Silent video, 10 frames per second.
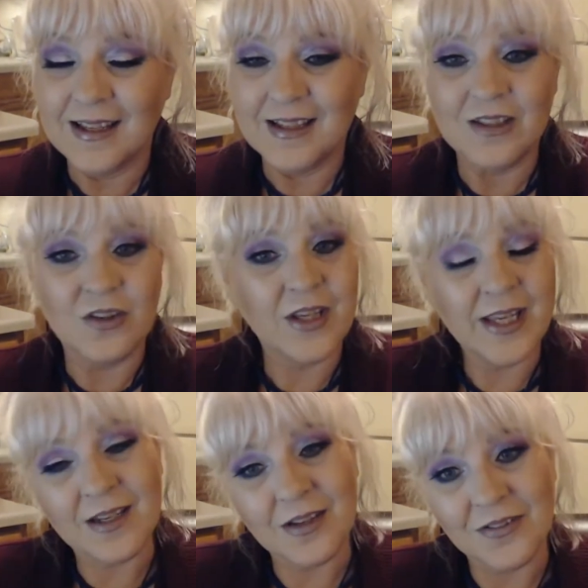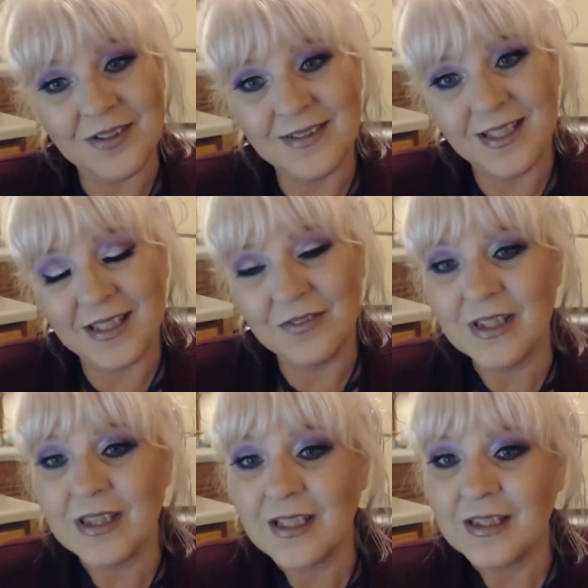you can't always get
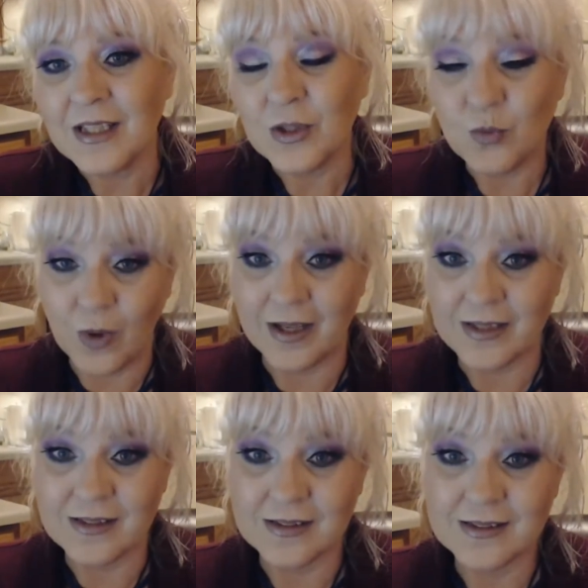everything that you want